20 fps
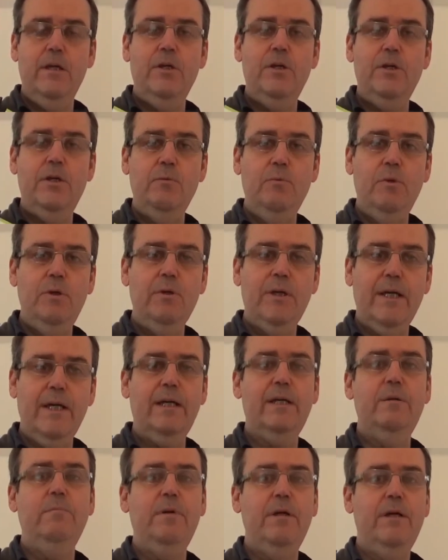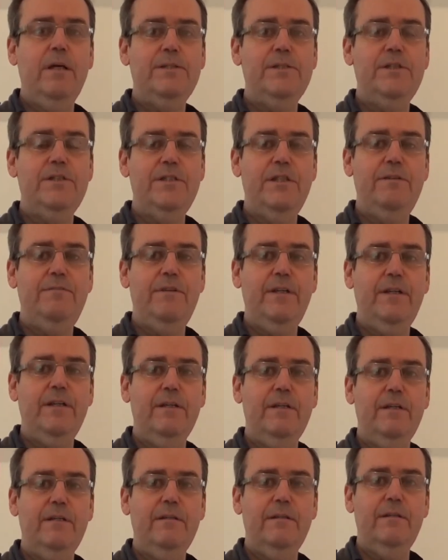You will get a compliance
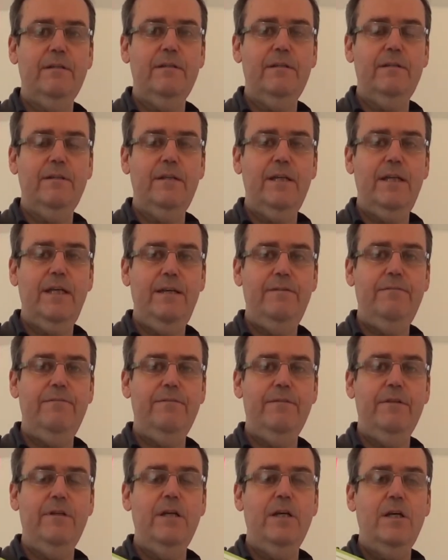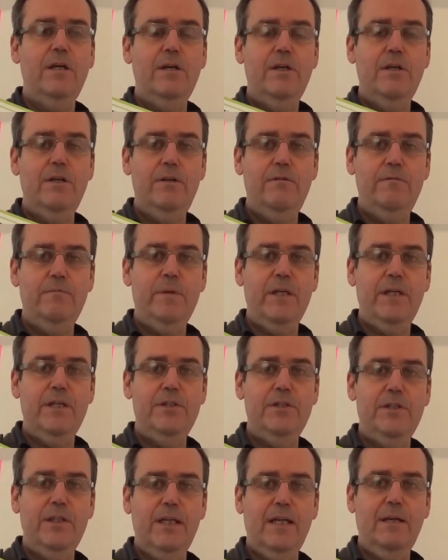certificate if you've
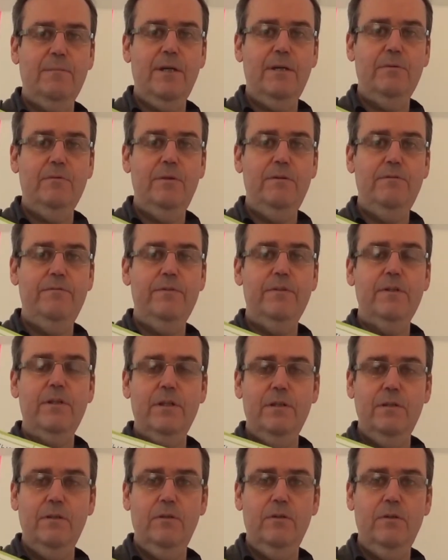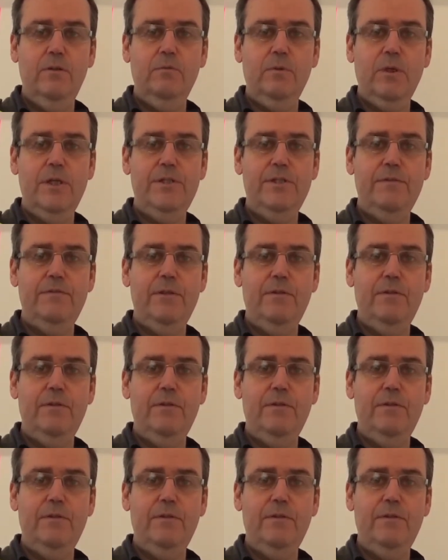managed to come up with good ways of